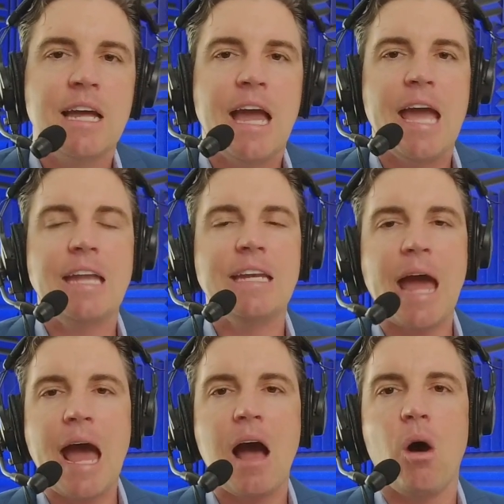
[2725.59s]
And
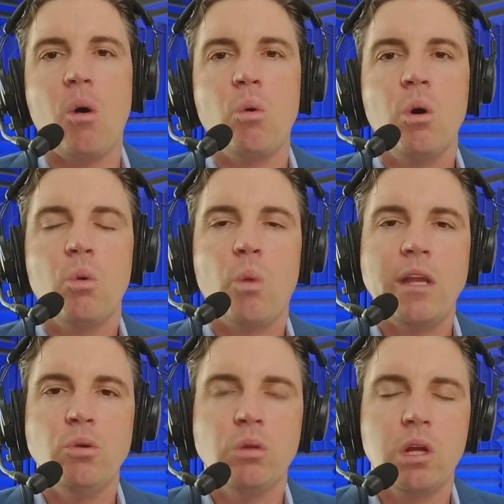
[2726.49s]
now, when
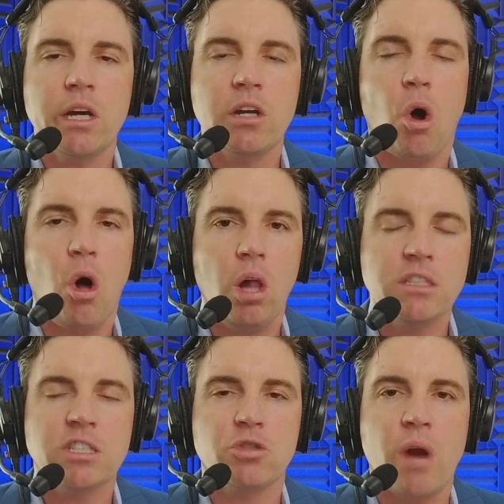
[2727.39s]
you look at all
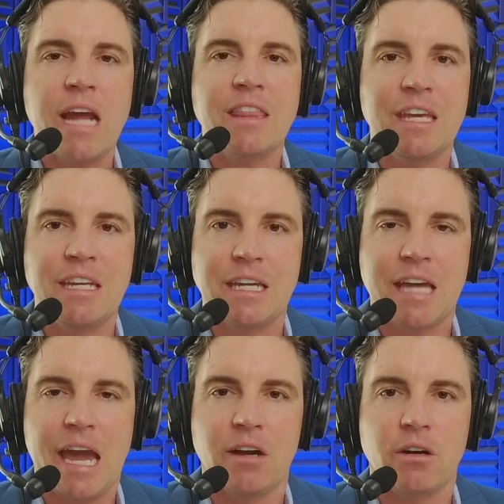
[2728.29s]
strength
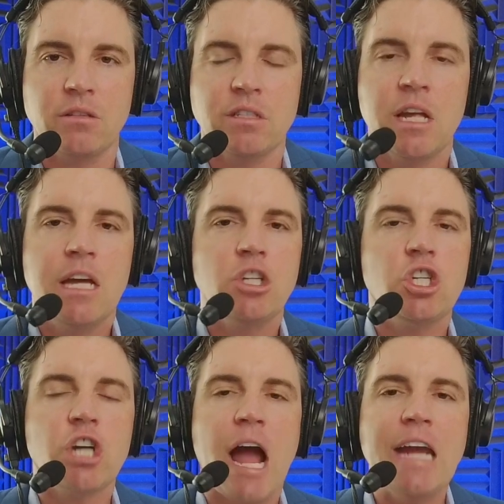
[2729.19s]
indicators,
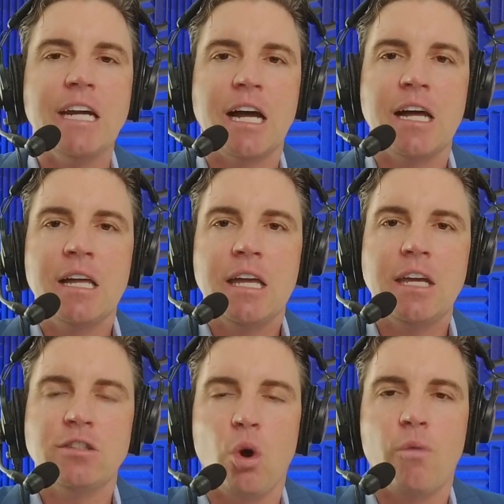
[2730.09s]
China
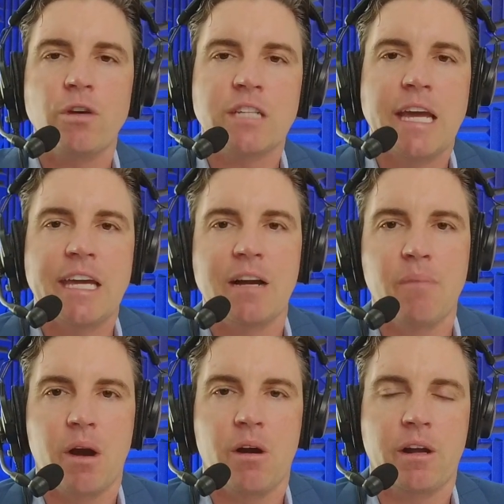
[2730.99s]
is overtaking
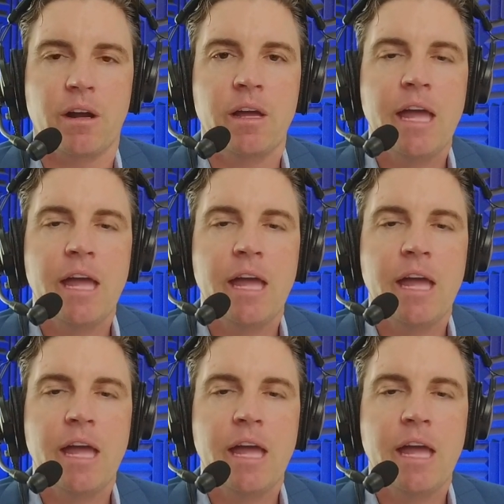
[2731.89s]
America.